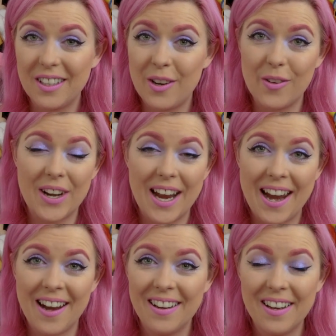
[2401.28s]

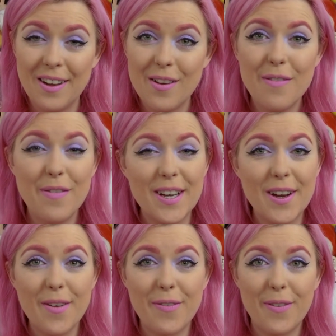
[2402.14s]
Q&A
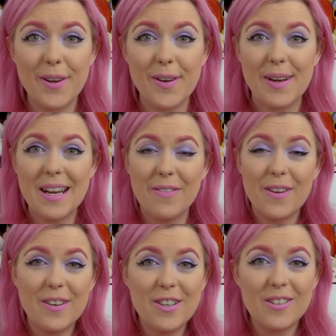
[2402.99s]
video for you if
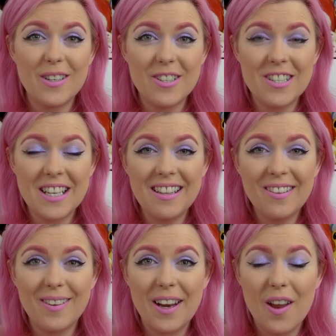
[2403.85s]
you enjoyed watching
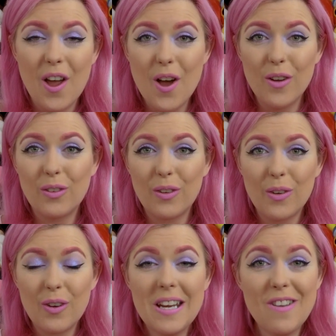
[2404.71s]
this one.
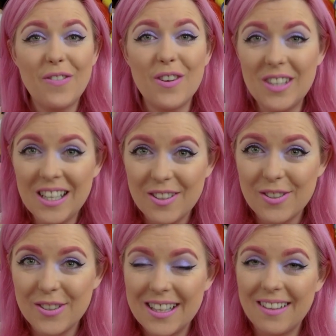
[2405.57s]
So if you did
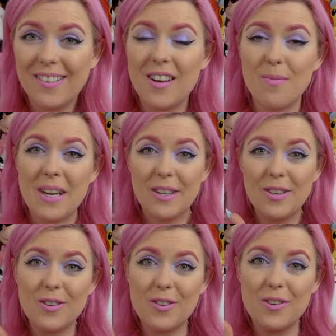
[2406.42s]
enjoy this one, make
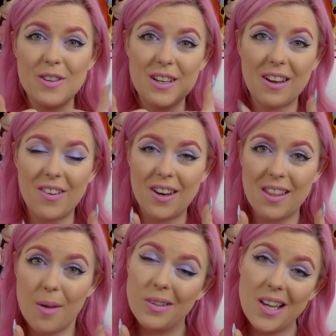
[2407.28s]
sure you give it a
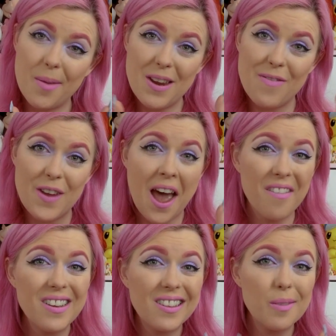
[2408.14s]
thumbs up. If you
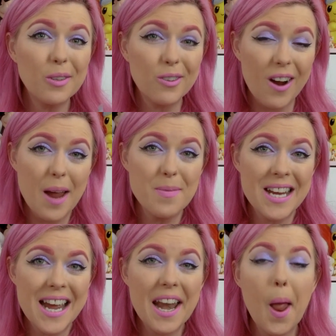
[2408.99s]
haven't subscribed
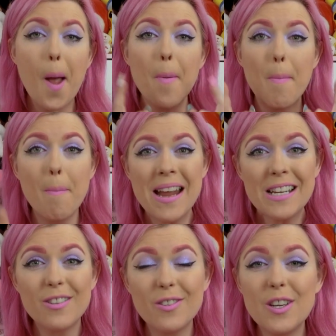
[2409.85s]
yet,
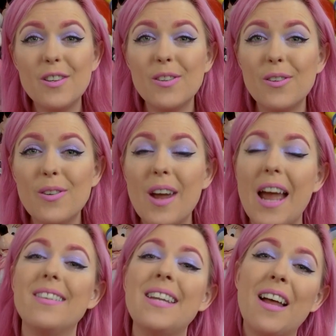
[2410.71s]
make sure you do,
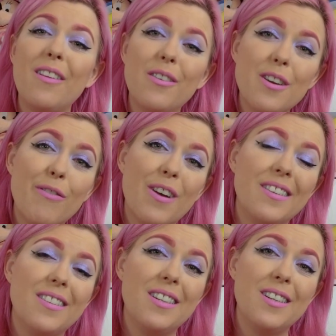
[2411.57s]
and tell all your
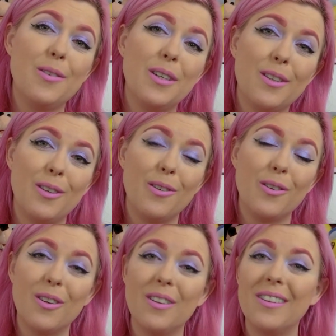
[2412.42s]
friends to do it too,
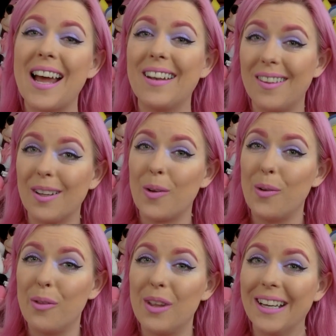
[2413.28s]
because that's the
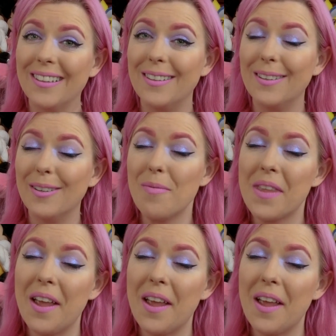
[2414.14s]
cool thing to do.